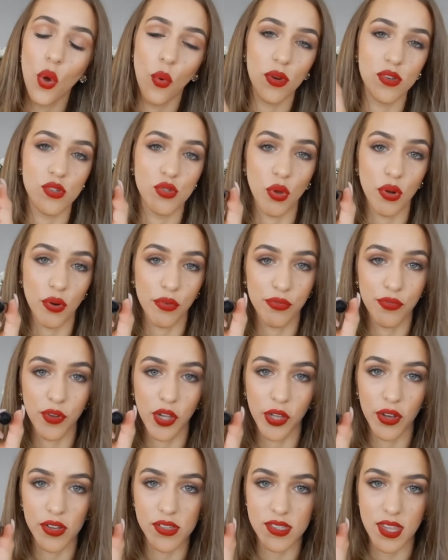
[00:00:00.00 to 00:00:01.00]
which sort of
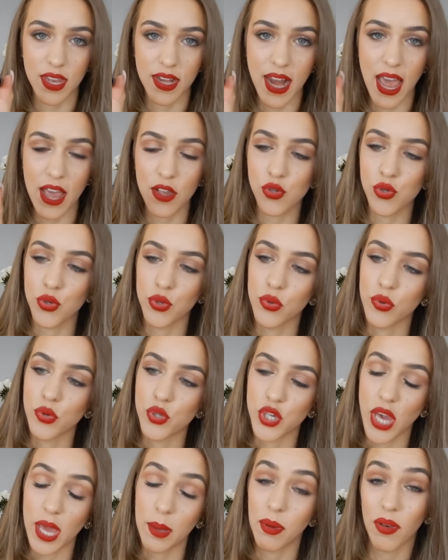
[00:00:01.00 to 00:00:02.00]
follows the natural
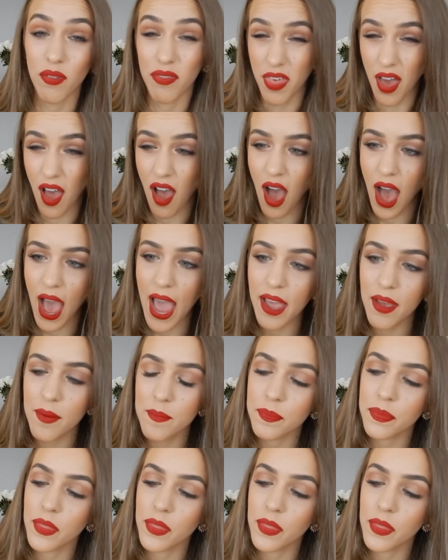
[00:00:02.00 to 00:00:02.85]
shape of the eye.